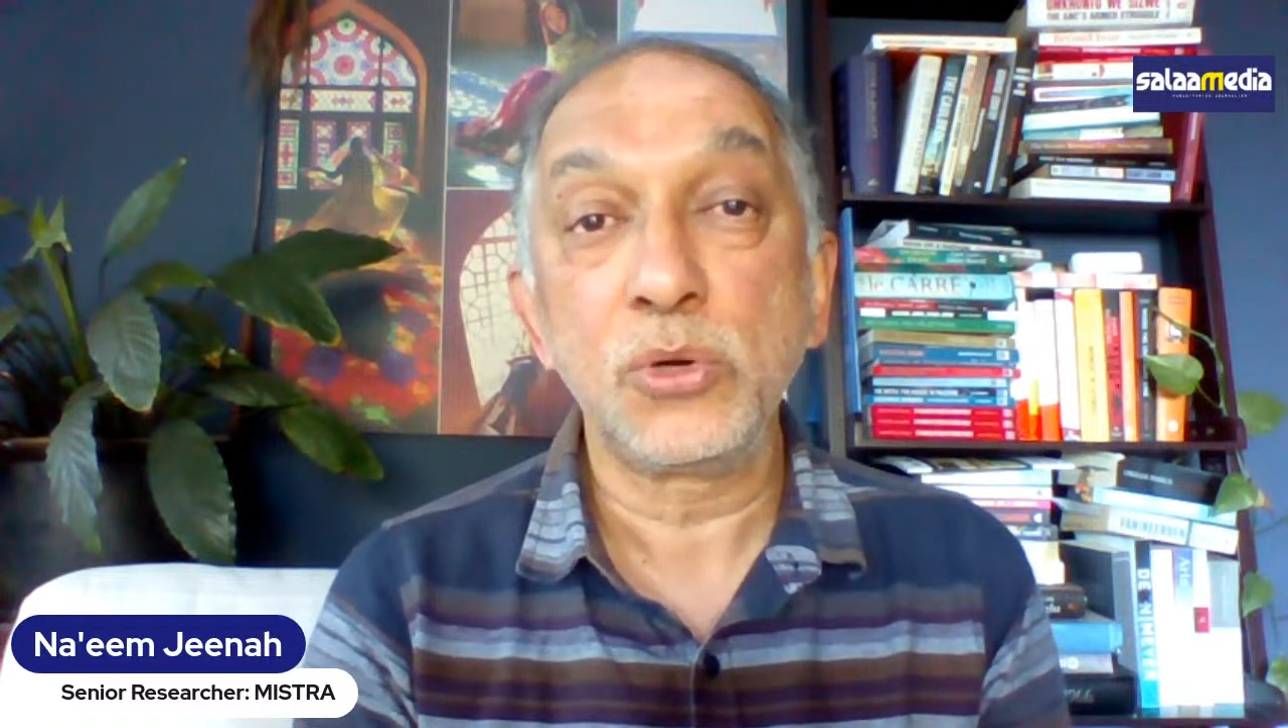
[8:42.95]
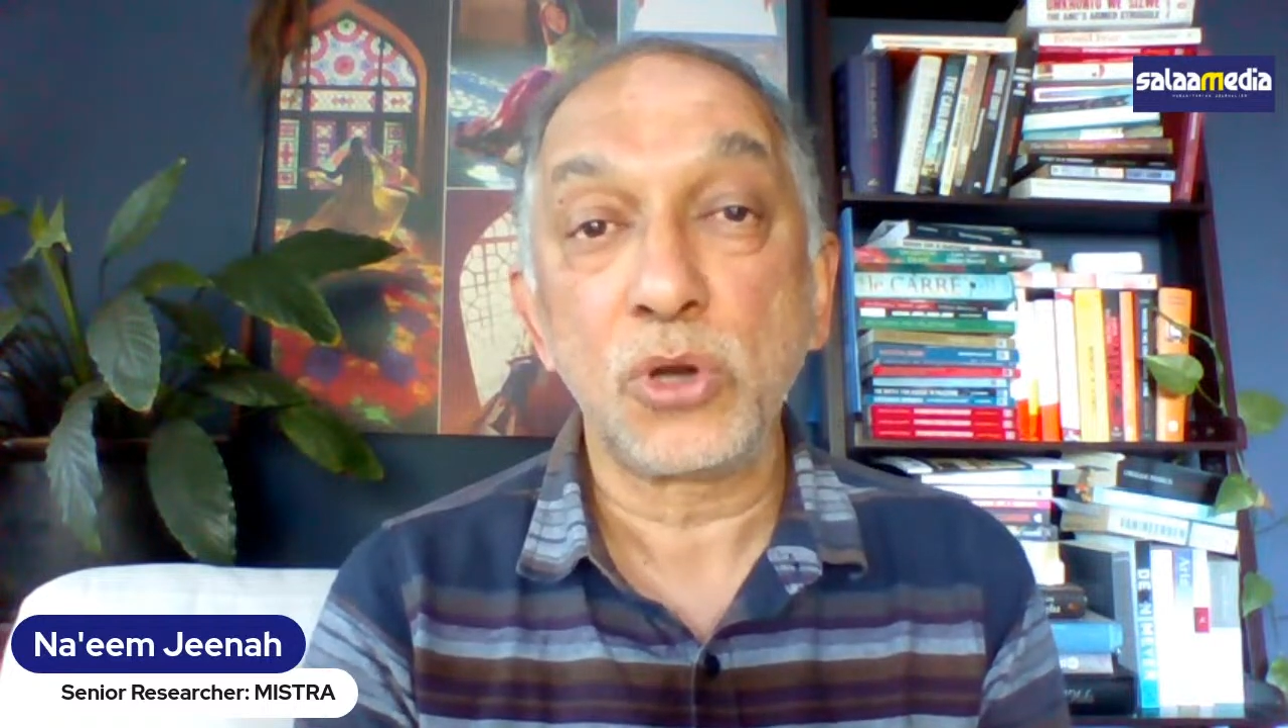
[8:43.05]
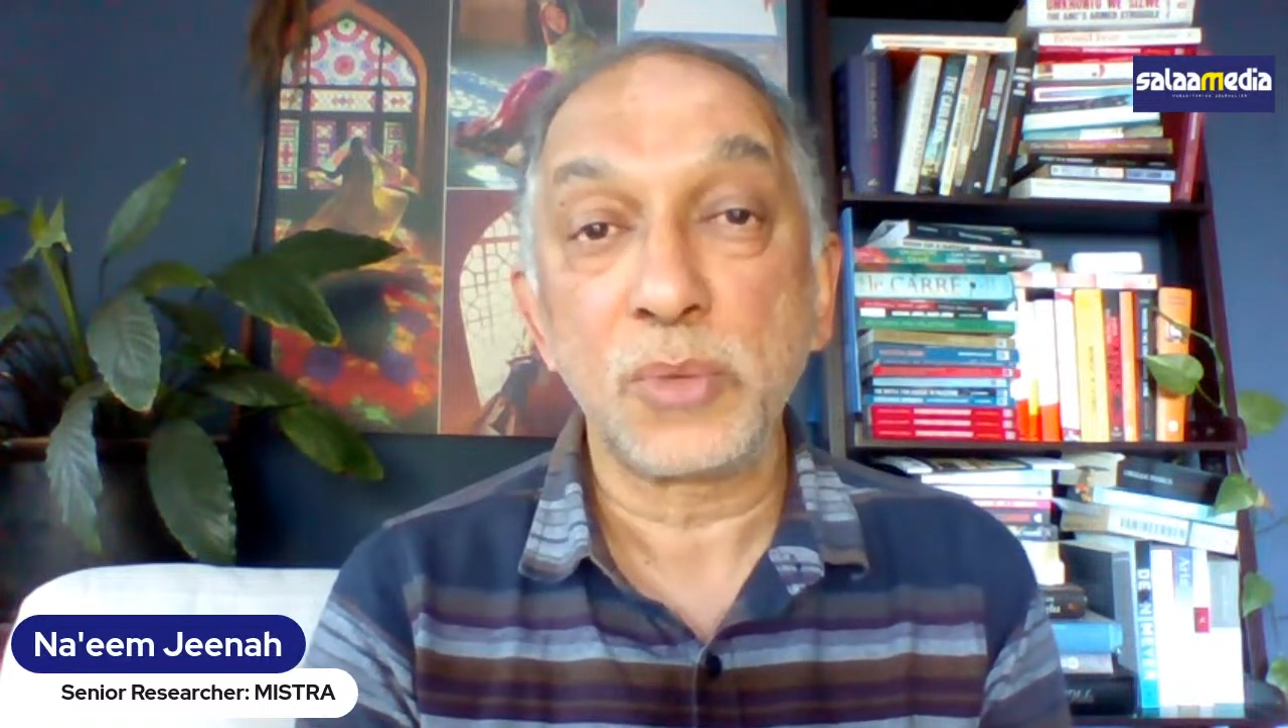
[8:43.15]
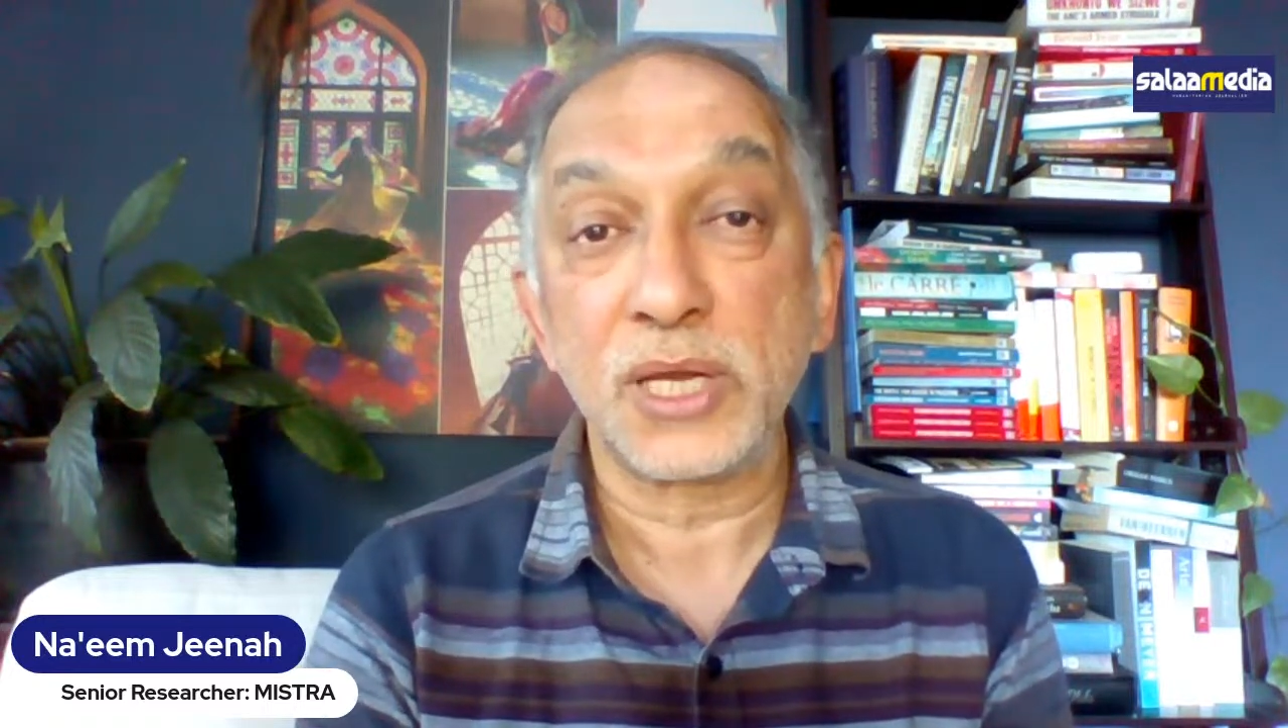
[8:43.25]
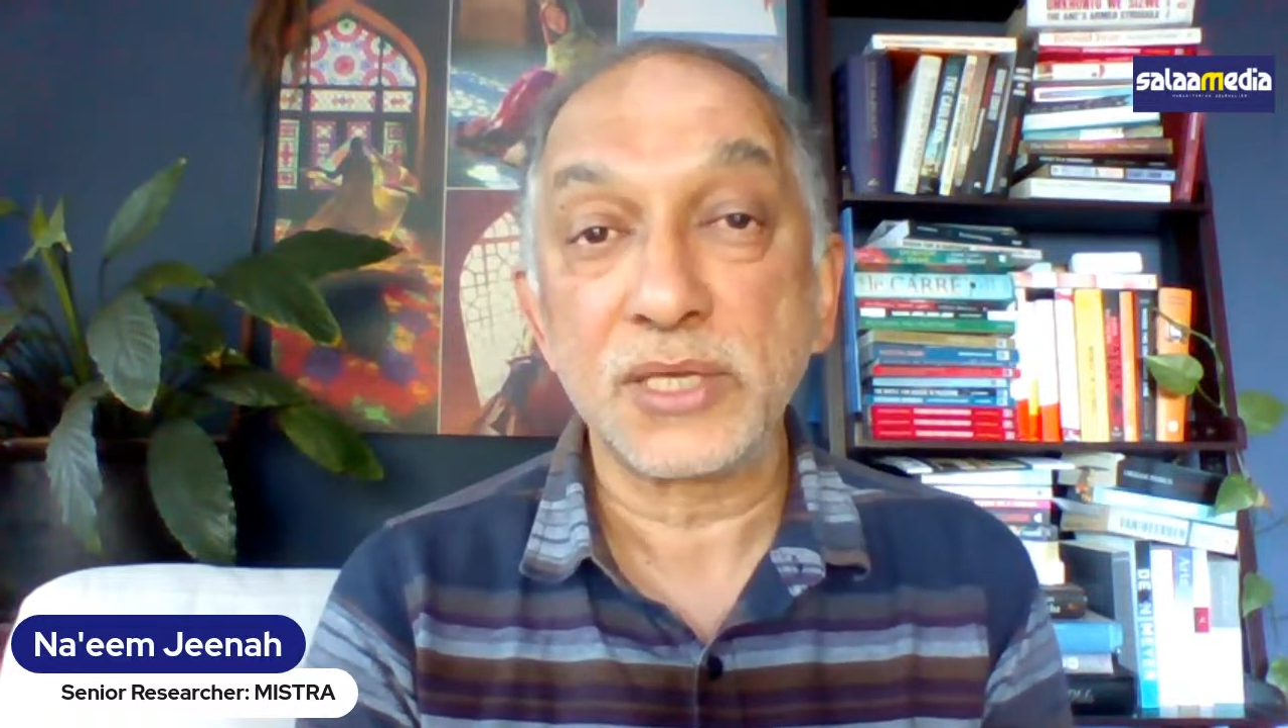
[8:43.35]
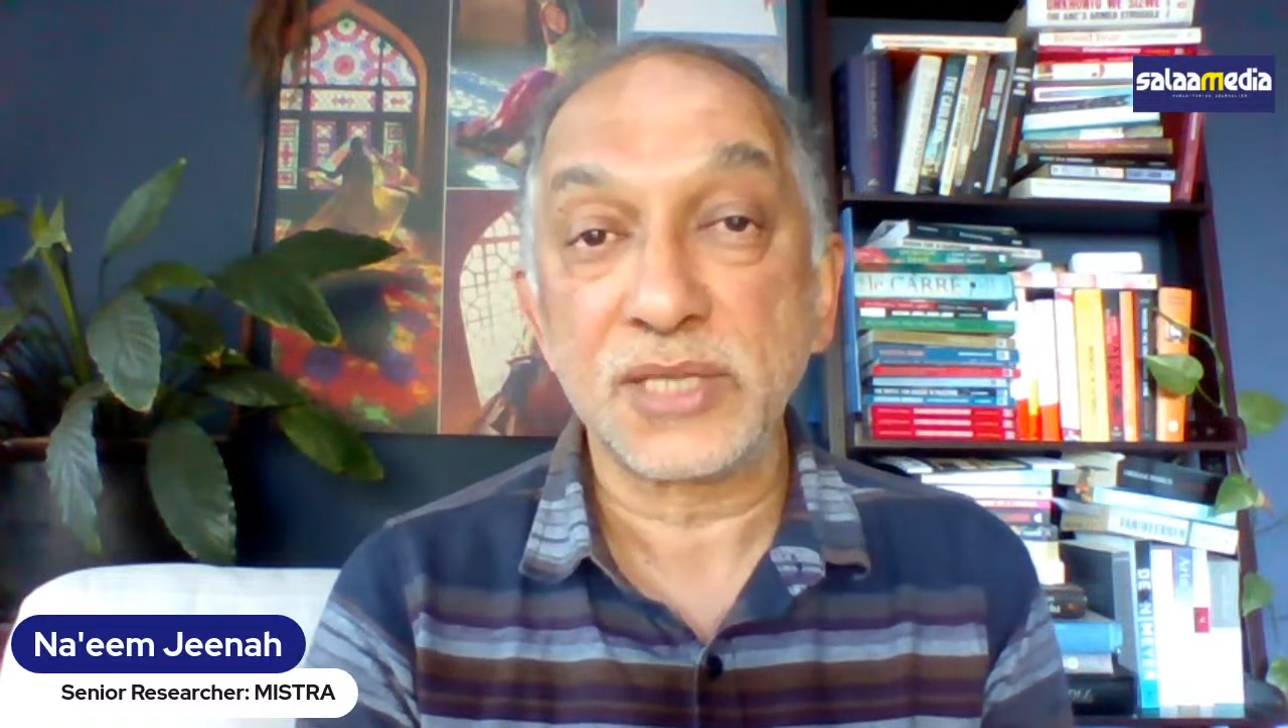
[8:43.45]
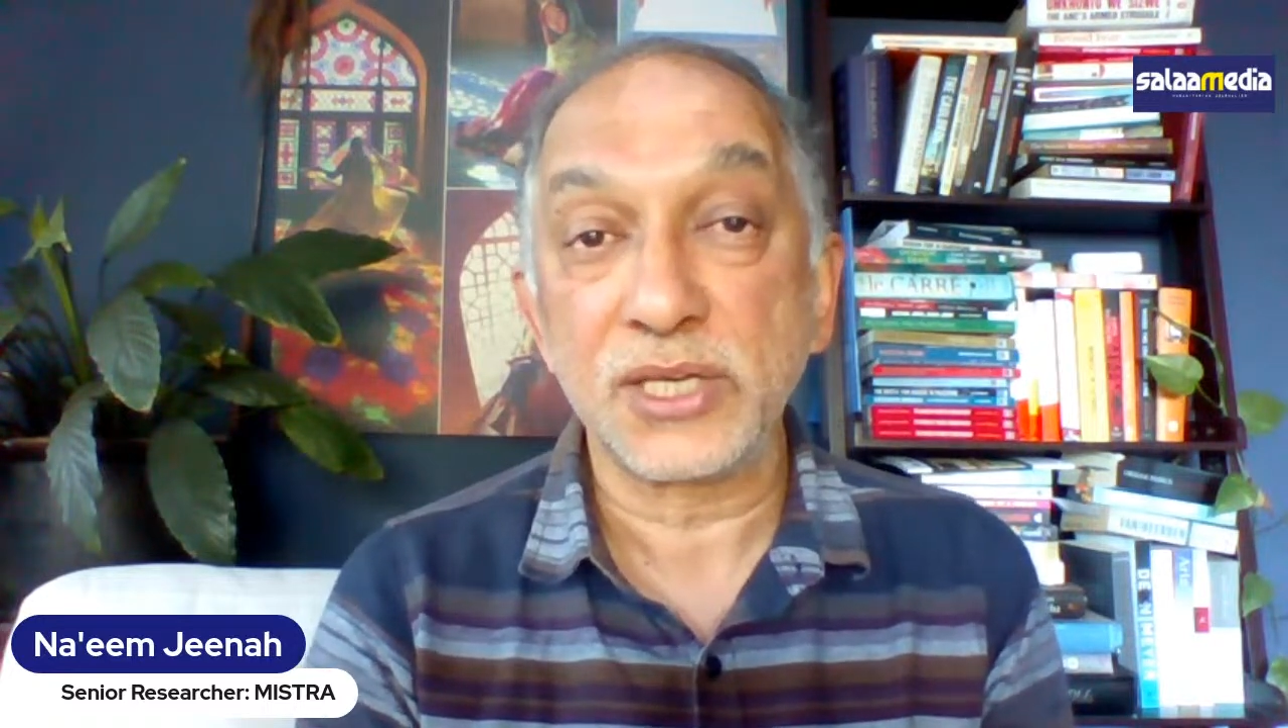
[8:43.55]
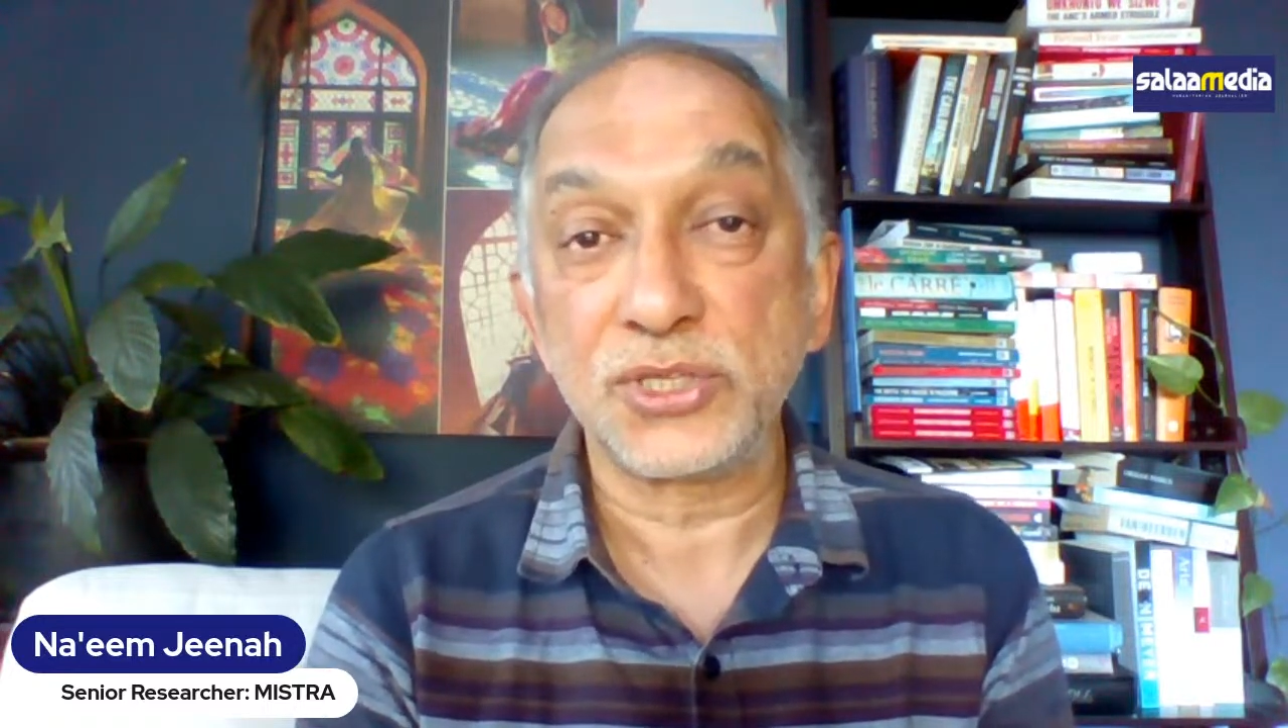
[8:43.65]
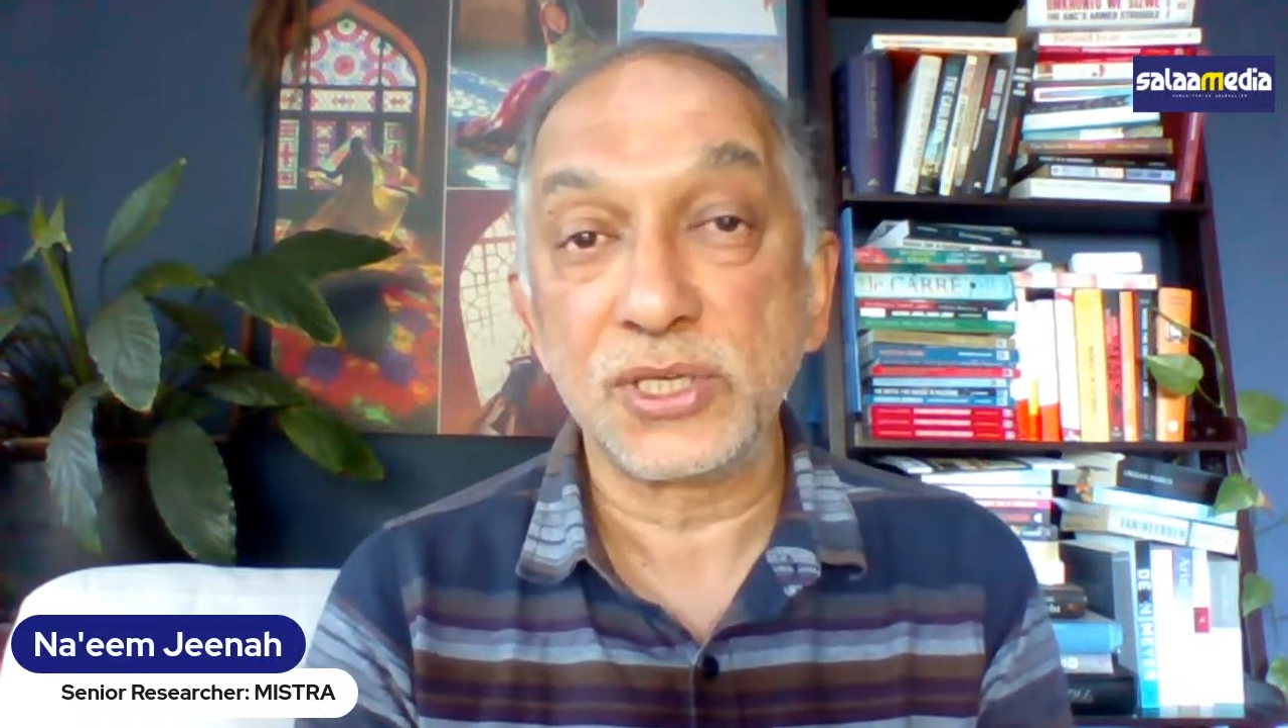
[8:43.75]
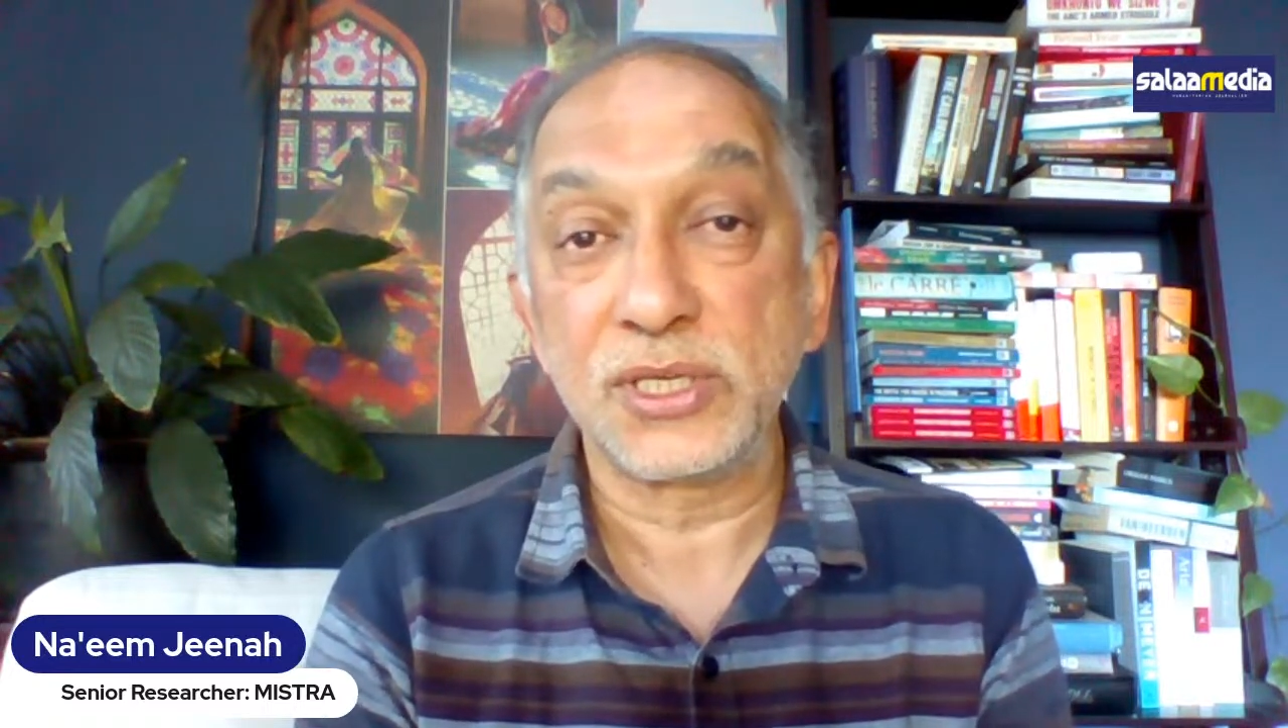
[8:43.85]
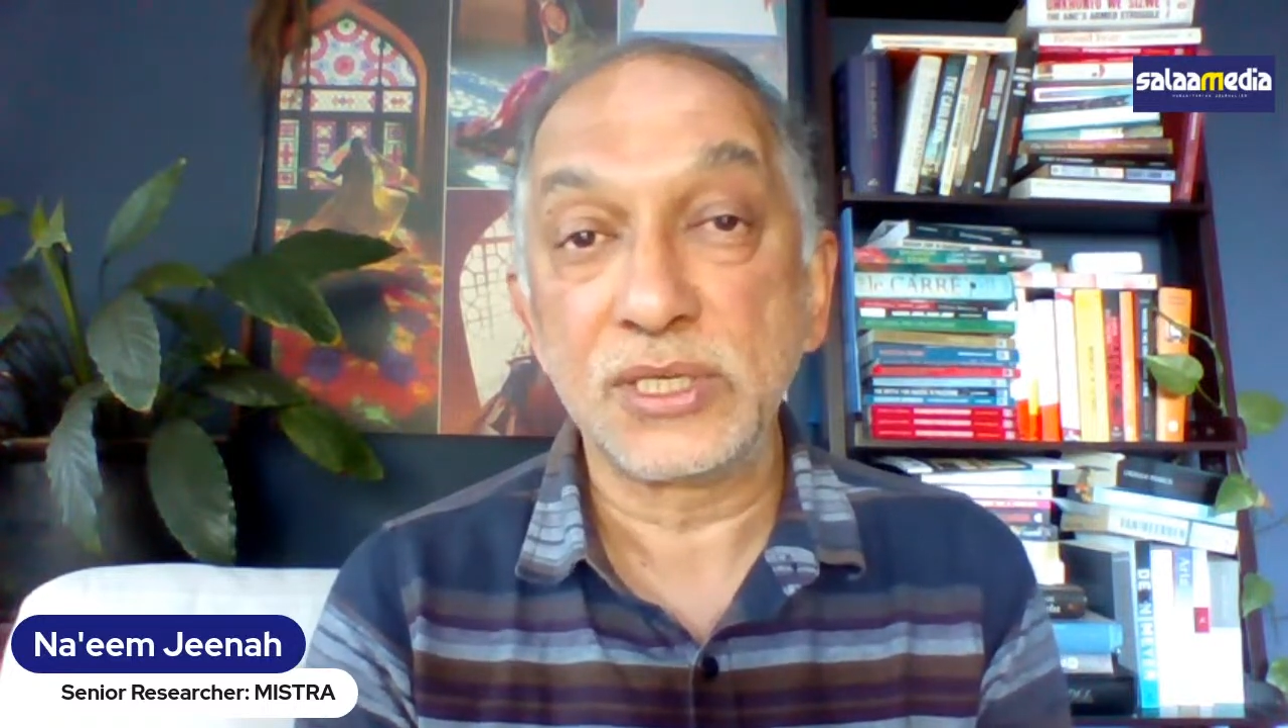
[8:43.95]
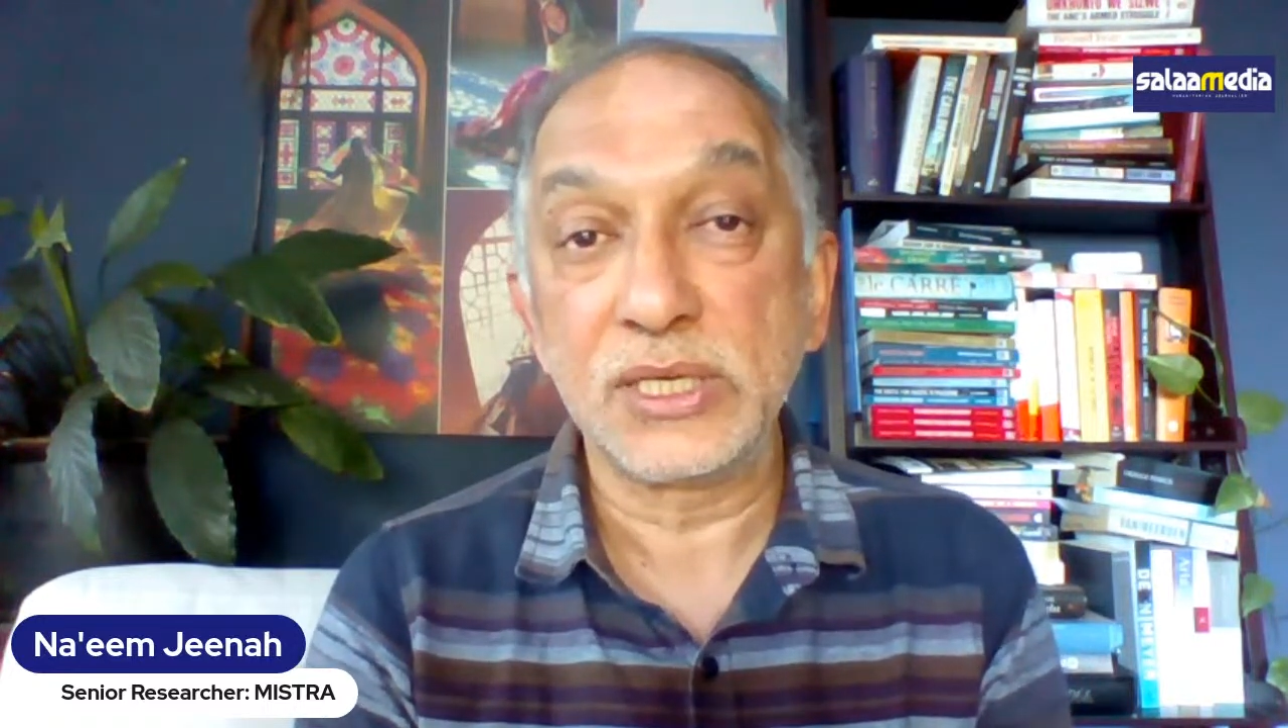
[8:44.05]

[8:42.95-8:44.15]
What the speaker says: normalization